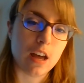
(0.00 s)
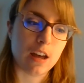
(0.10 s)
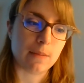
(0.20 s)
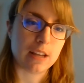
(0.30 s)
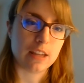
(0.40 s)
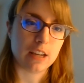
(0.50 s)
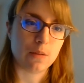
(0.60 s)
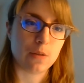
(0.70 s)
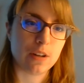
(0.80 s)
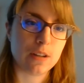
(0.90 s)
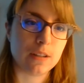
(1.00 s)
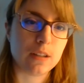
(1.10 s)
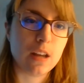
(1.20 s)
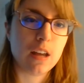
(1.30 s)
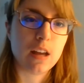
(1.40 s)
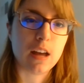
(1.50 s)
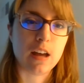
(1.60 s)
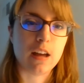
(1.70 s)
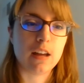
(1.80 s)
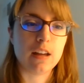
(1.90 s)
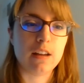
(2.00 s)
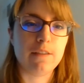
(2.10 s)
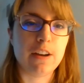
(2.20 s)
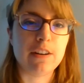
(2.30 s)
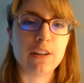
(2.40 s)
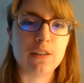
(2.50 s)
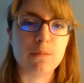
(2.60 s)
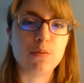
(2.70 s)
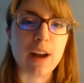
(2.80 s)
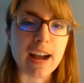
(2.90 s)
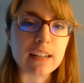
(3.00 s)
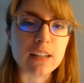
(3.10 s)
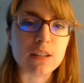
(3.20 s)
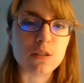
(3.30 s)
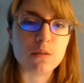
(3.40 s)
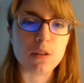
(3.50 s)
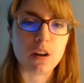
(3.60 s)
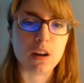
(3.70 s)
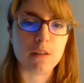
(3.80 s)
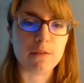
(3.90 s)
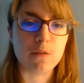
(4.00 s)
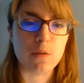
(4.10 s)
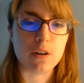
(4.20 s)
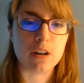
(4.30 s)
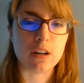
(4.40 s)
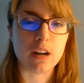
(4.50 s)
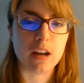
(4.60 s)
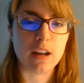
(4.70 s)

and I think it was a very good practice for